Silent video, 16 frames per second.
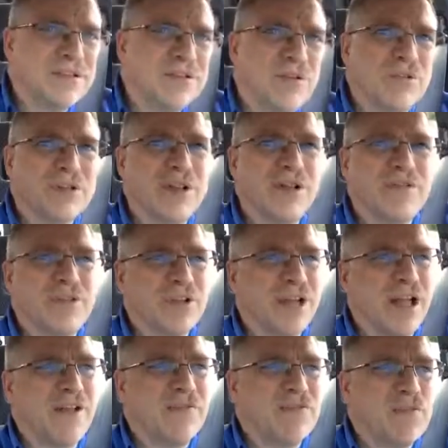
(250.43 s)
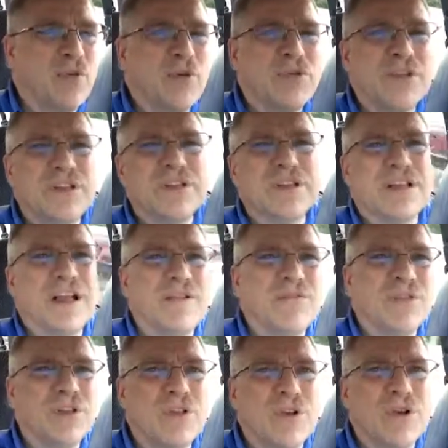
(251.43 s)
Don't love your life more than you
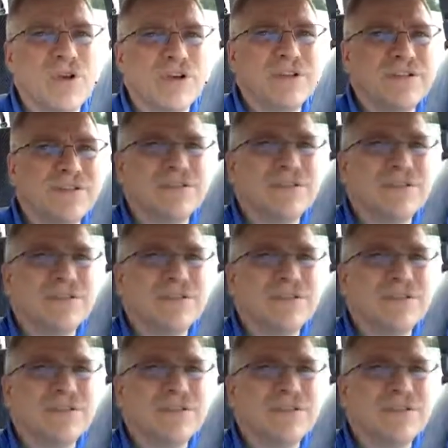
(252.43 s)
love the Lord.